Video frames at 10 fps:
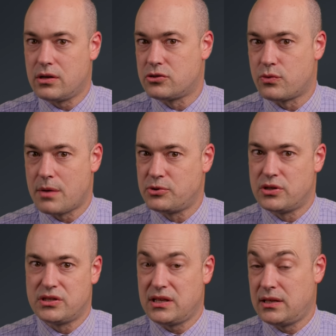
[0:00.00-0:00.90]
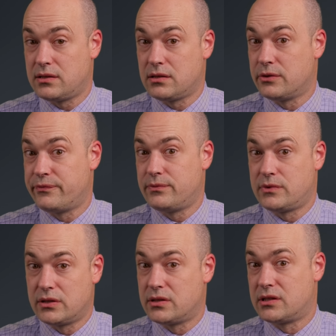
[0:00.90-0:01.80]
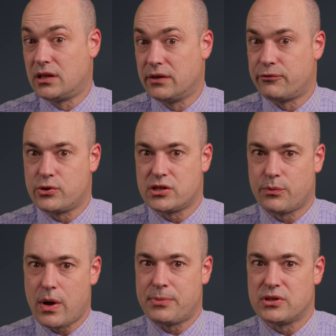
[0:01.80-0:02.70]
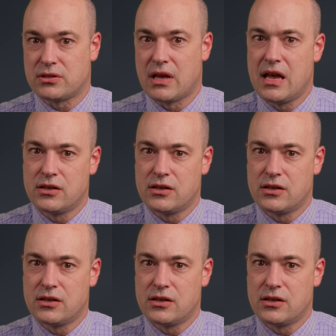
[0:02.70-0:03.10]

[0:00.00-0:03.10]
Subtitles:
interruptions in the deliveries of weapons.